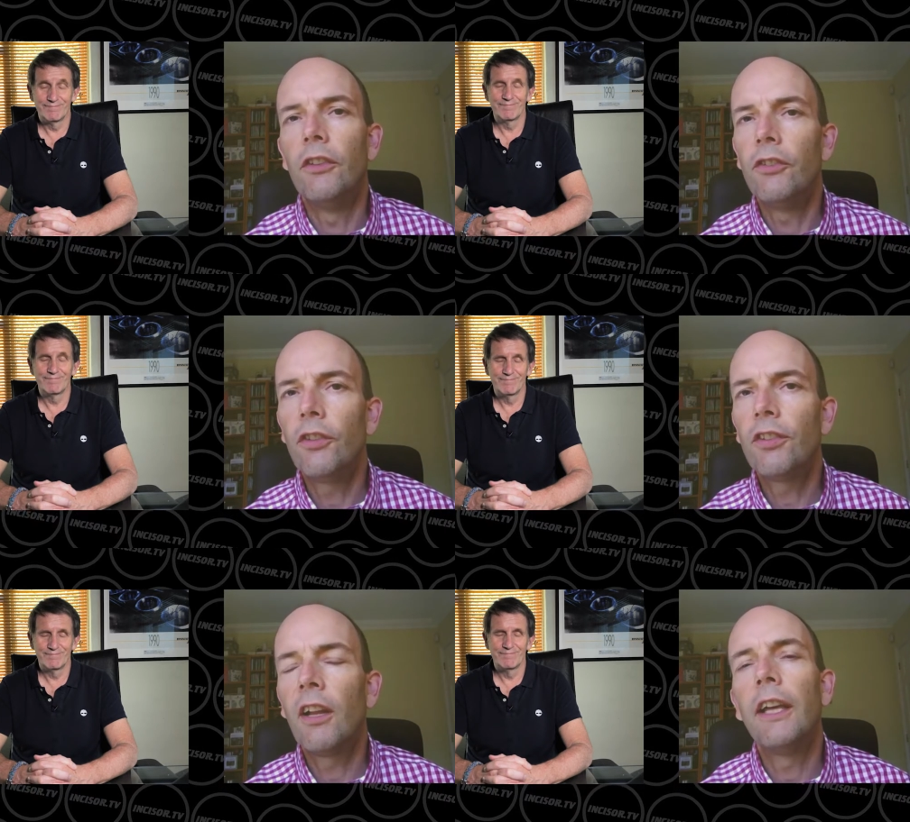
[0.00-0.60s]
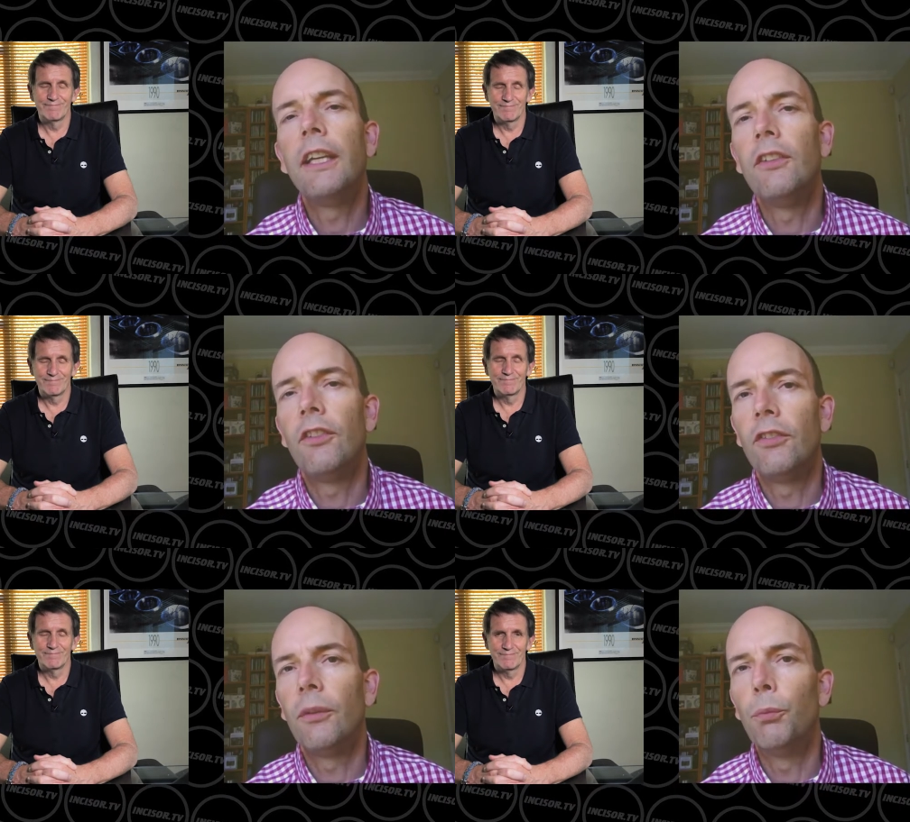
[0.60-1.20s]
Speaker 1: just like it's a
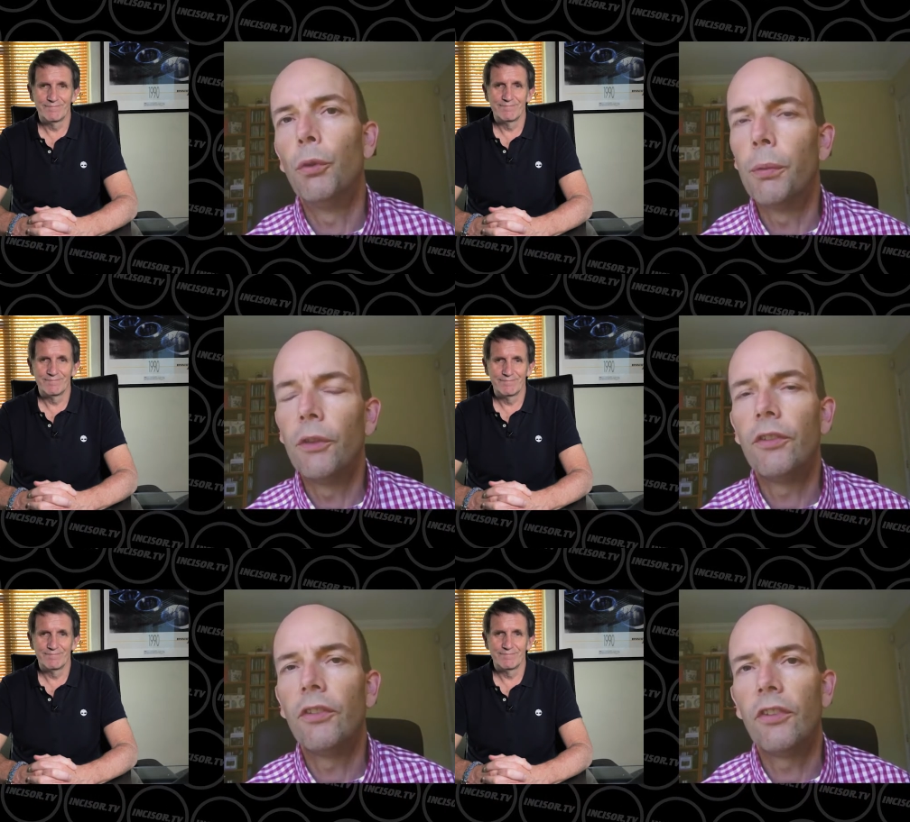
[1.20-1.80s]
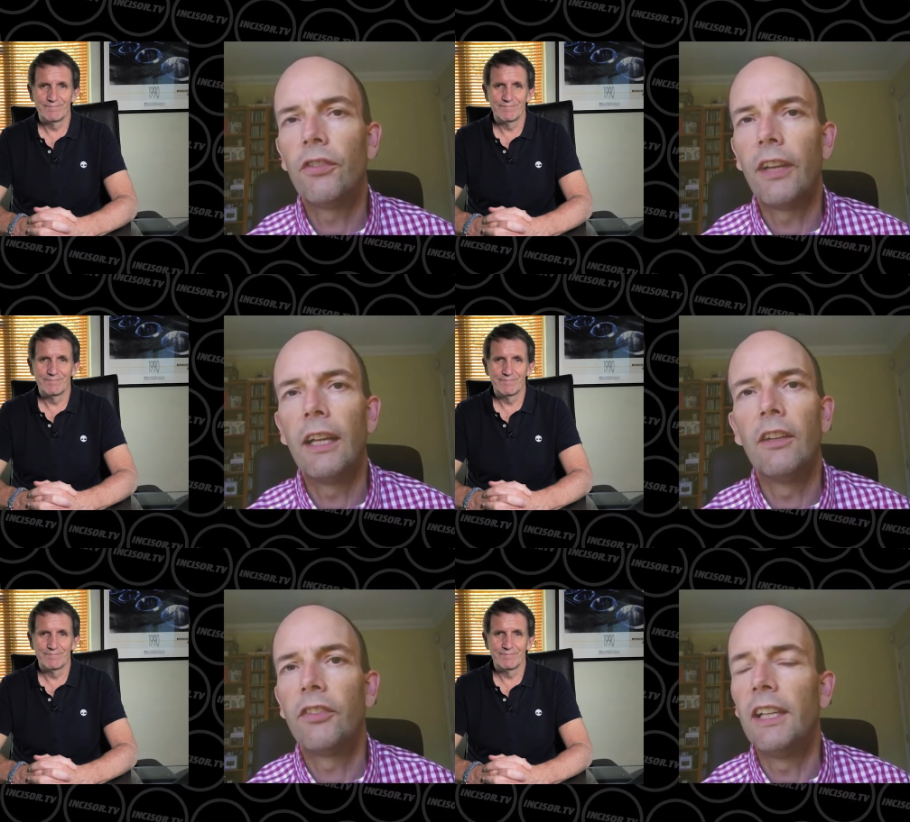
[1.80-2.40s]
simple process to sell
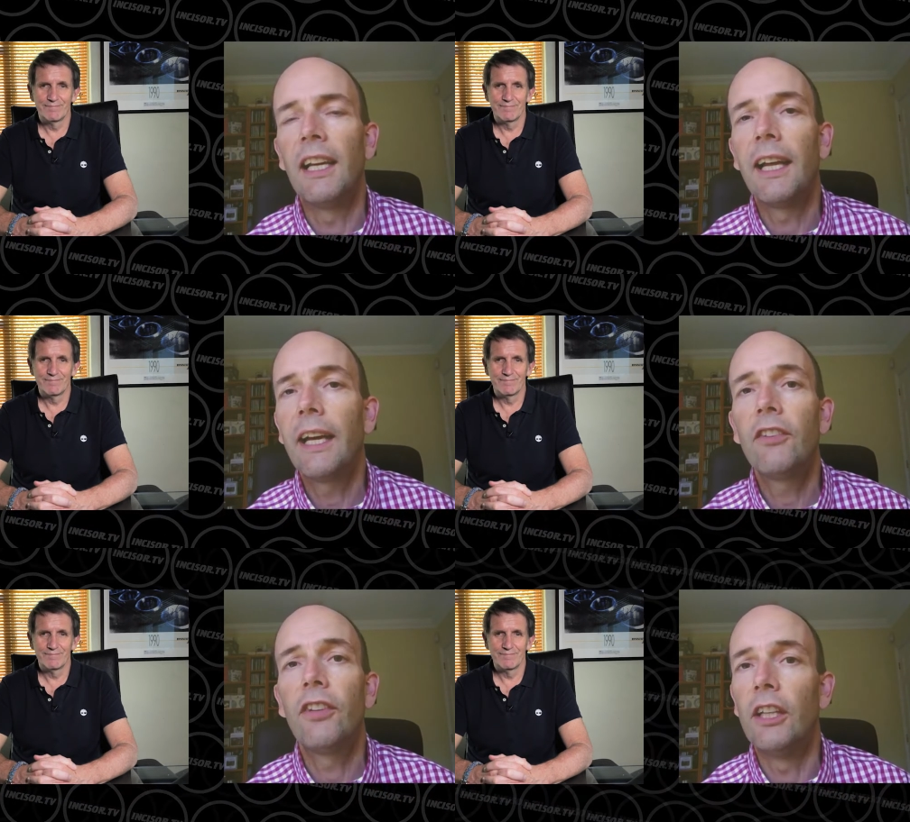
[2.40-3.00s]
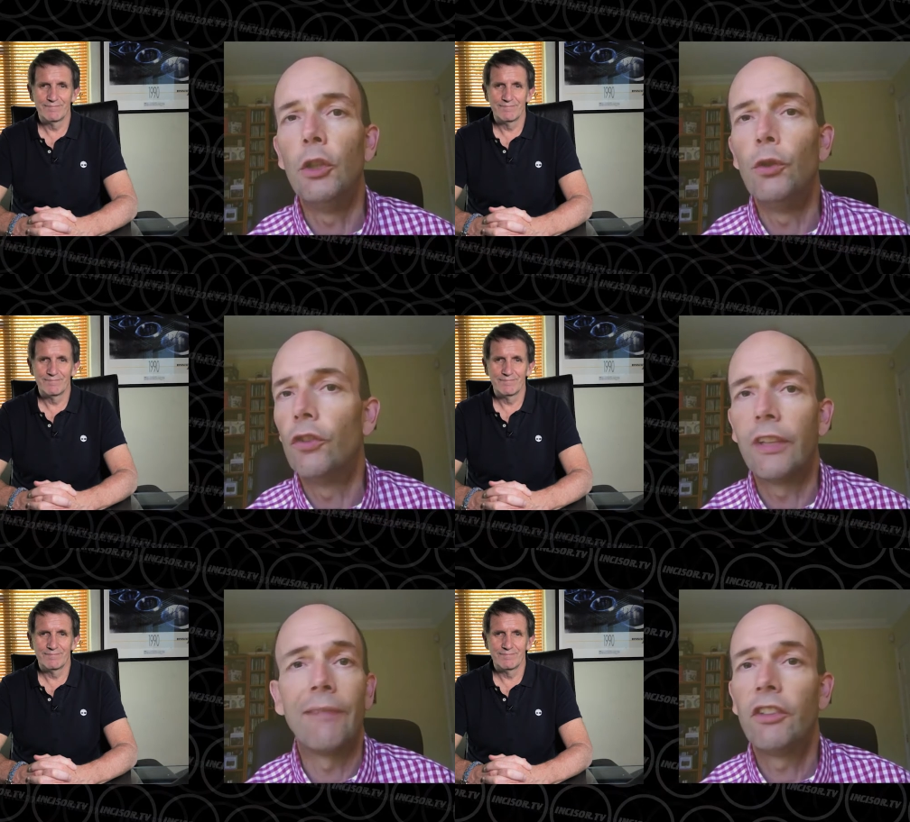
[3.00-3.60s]
a cellular handset. You just
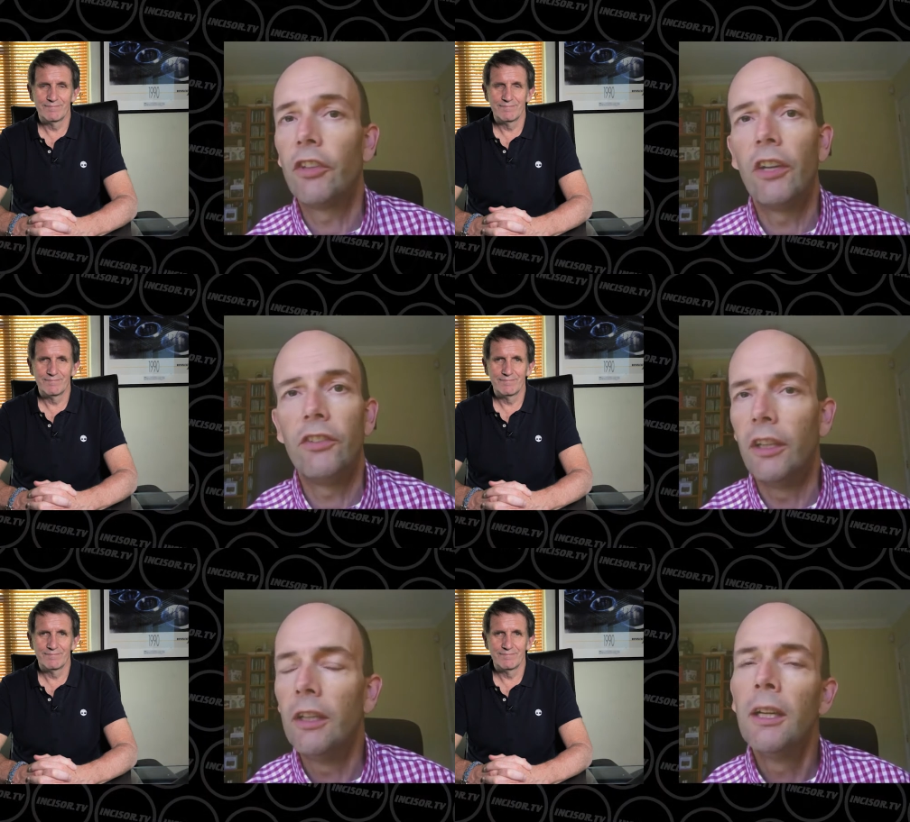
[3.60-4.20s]
advertise it,